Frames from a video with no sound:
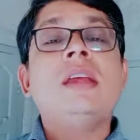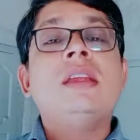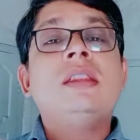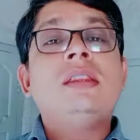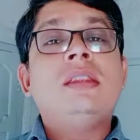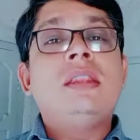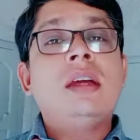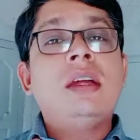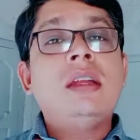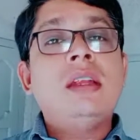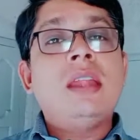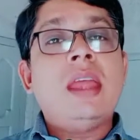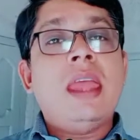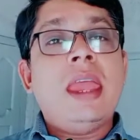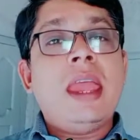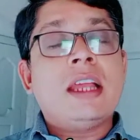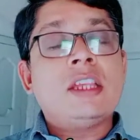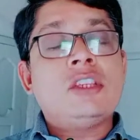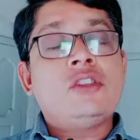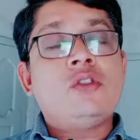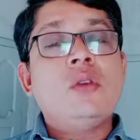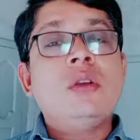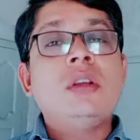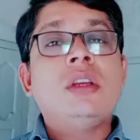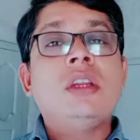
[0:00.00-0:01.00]
the
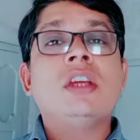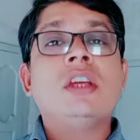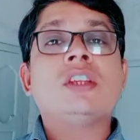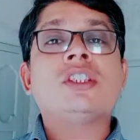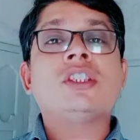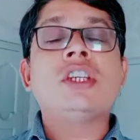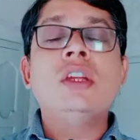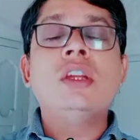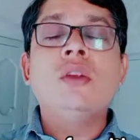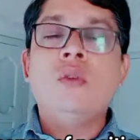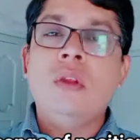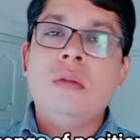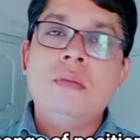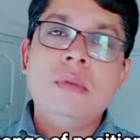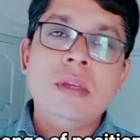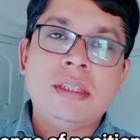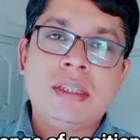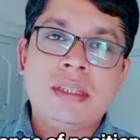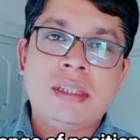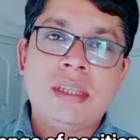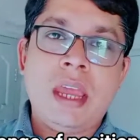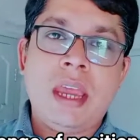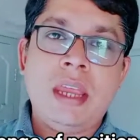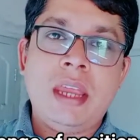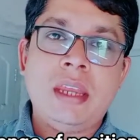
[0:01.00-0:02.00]
actual direction will be
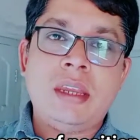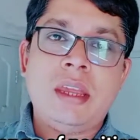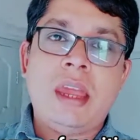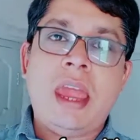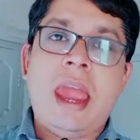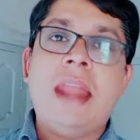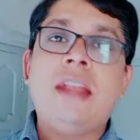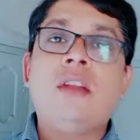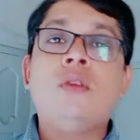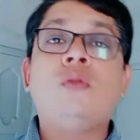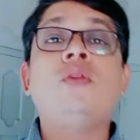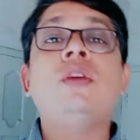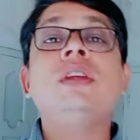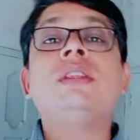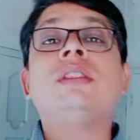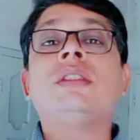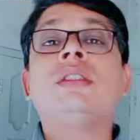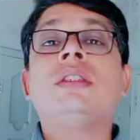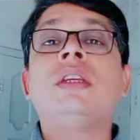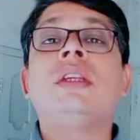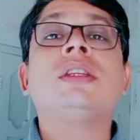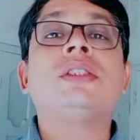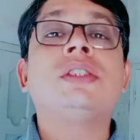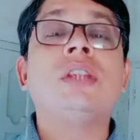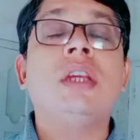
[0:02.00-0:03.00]
said, at which
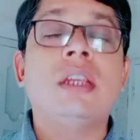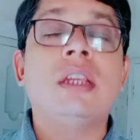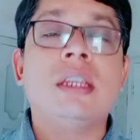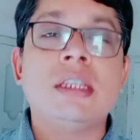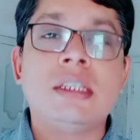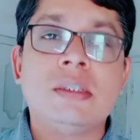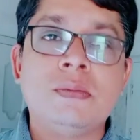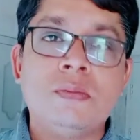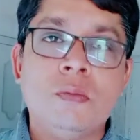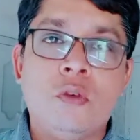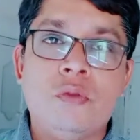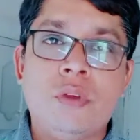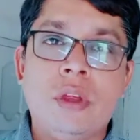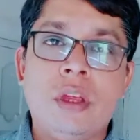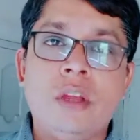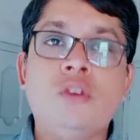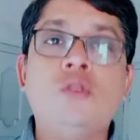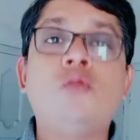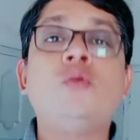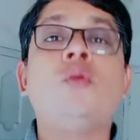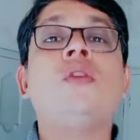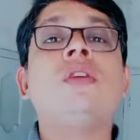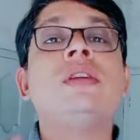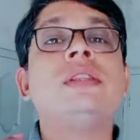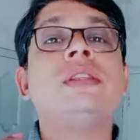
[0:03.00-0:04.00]
direction it is moving,
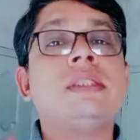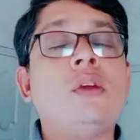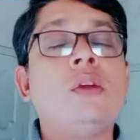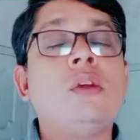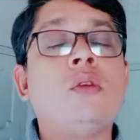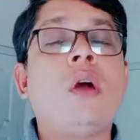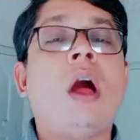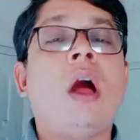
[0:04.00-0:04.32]
towards your